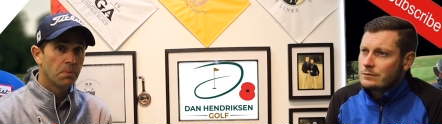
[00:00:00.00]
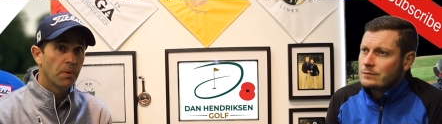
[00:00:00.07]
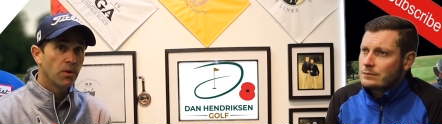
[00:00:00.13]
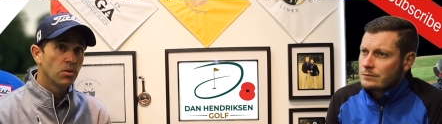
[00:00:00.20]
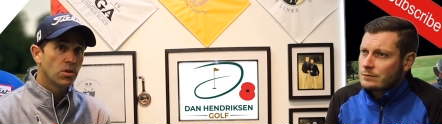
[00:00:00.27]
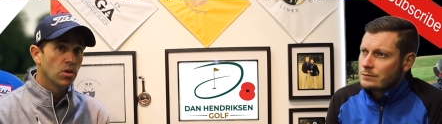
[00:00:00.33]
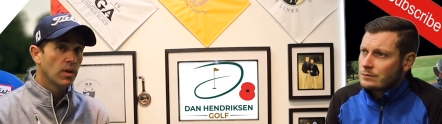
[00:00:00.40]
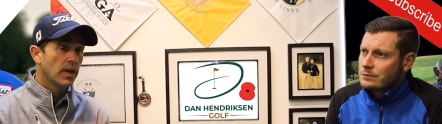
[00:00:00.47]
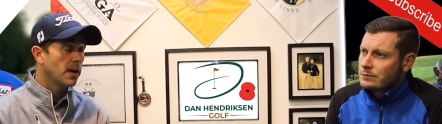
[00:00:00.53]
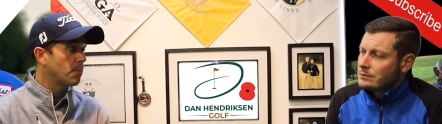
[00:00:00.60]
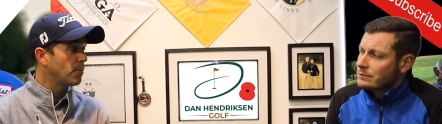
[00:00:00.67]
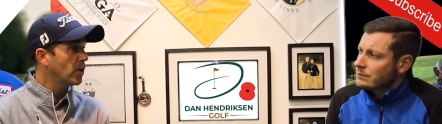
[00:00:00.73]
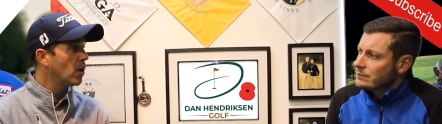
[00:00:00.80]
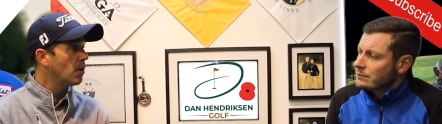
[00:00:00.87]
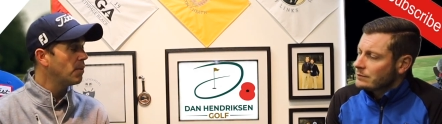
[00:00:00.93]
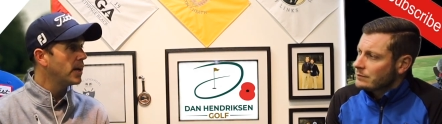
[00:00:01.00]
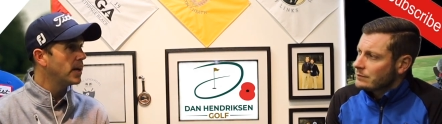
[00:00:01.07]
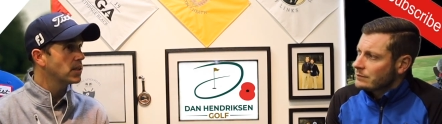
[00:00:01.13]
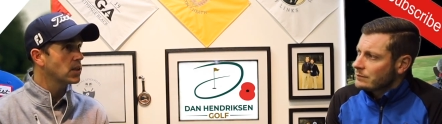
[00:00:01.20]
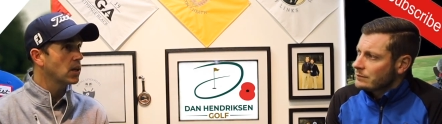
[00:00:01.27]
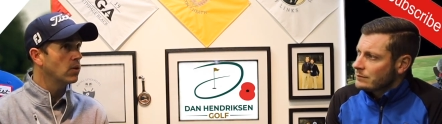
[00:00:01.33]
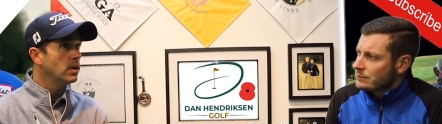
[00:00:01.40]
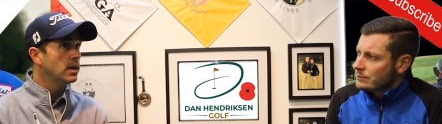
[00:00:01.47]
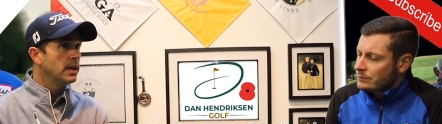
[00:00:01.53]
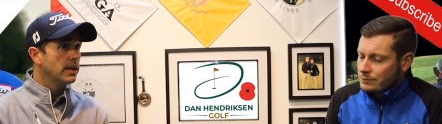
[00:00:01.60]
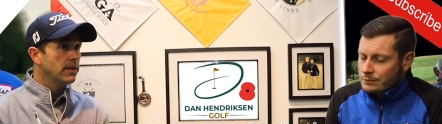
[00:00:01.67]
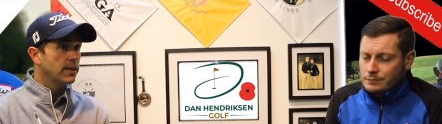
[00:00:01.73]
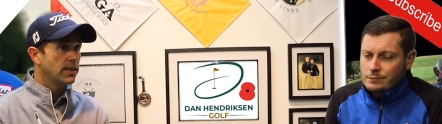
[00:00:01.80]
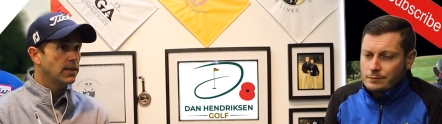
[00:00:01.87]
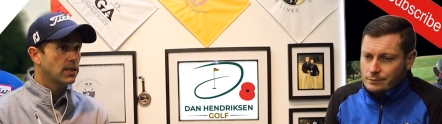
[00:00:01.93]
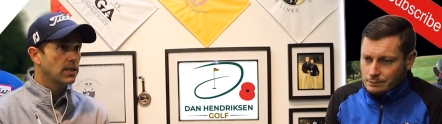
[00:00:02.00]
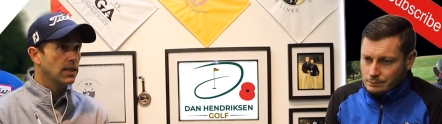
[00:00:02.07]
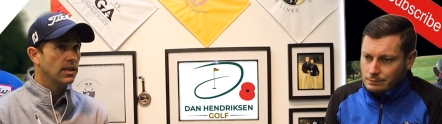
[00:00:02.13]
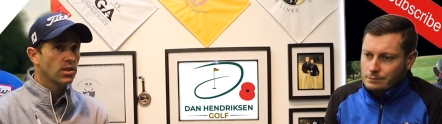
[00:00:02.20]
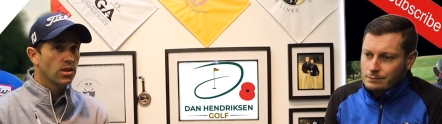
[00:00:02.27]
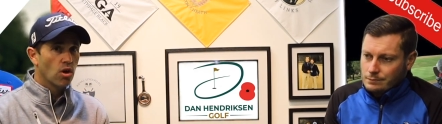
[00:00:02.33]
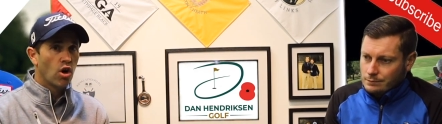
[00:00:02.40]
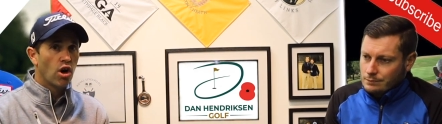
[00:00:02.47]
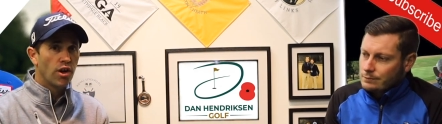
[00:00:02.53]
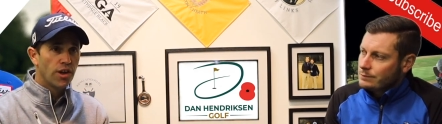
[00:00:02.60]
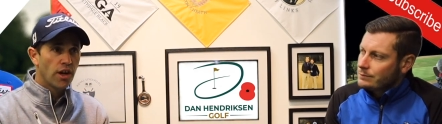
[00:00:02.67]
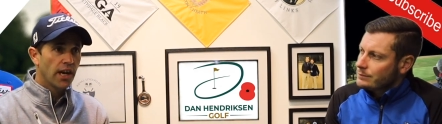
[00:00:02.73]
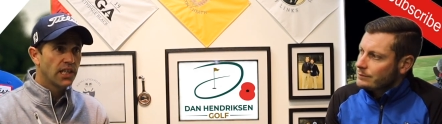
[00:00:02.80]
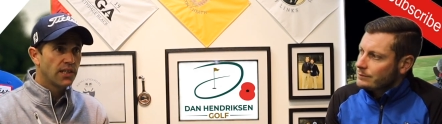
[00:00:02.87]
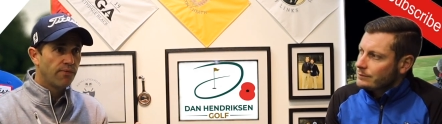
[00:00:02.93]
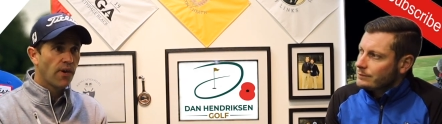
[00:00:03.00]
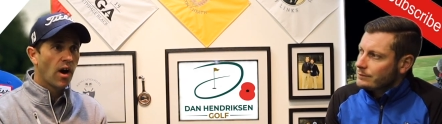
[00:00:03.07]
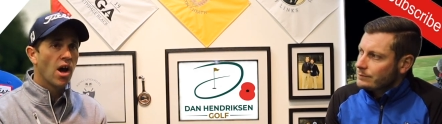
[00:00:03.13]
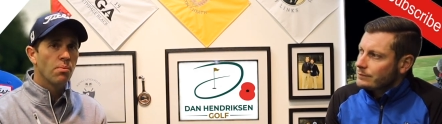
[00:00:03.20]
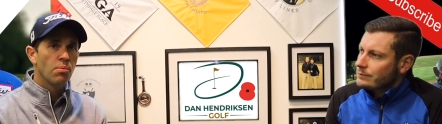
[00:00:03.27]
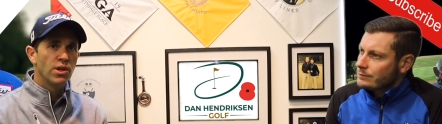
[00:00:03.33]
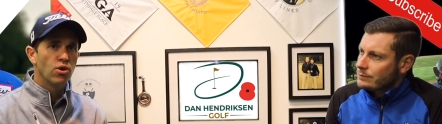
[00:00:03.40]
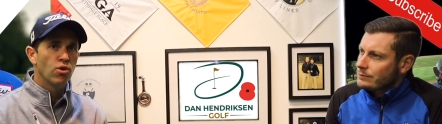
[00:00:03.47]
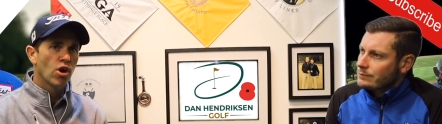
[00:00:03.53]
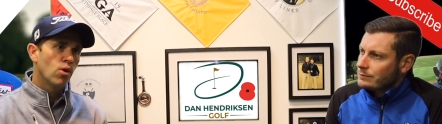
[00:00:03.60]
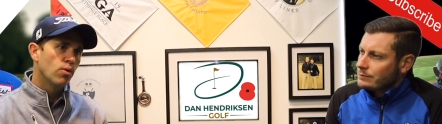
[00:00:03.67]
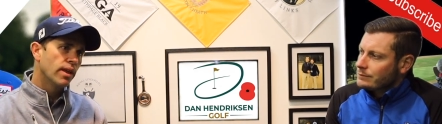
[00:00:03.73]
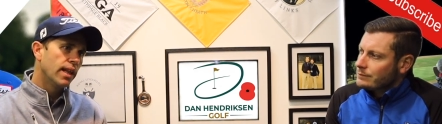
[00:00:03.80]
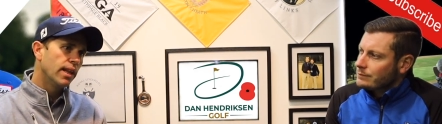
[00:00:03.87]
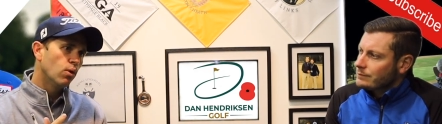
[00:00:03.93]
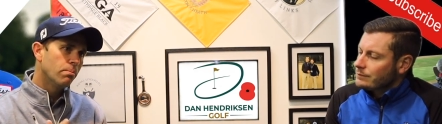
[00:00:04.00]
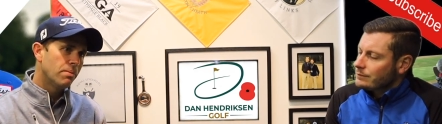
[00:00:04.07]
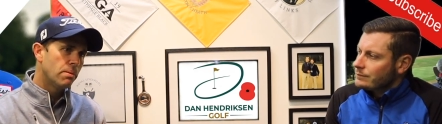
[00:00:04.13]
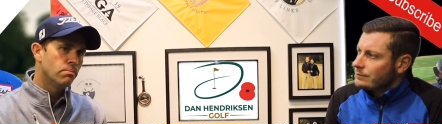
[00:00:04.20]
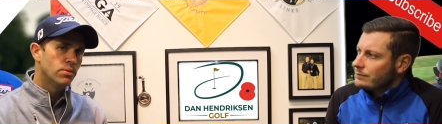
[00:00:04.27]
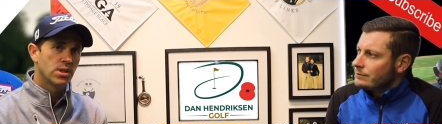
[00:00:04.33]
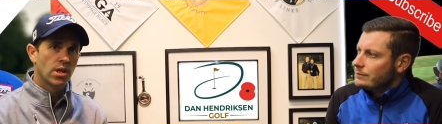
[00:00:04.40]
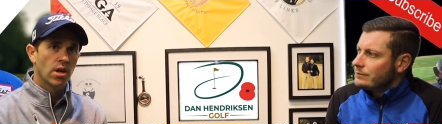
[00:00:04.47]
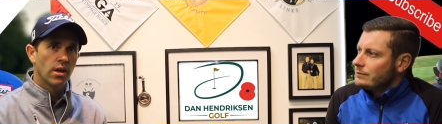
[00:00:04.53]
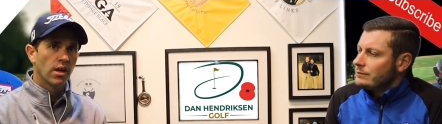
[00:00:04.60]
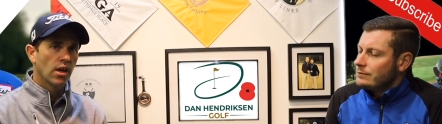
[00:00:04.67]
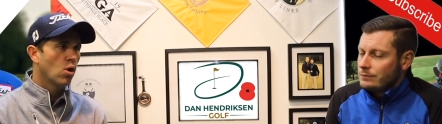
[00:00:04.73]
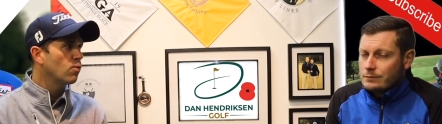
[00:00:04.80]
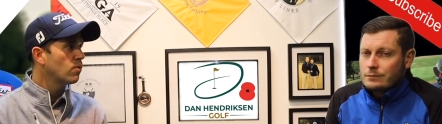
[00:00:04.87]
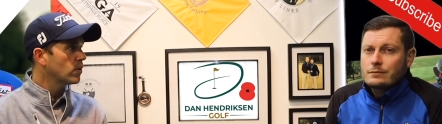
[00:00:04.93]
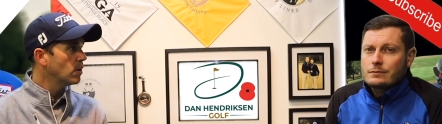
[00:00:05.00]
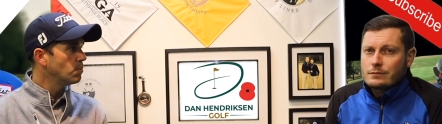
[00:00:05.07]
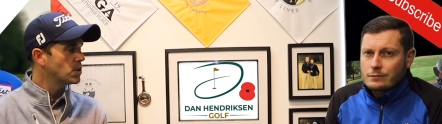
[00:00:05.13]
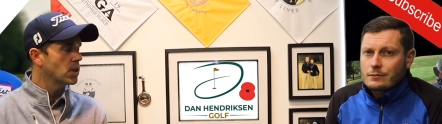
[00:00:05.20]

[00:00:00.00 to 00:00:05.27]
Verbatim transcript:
Speaker 1: spoke to, the head pro up there. So it's got a nice vibe when you go there, little members kind of golf club.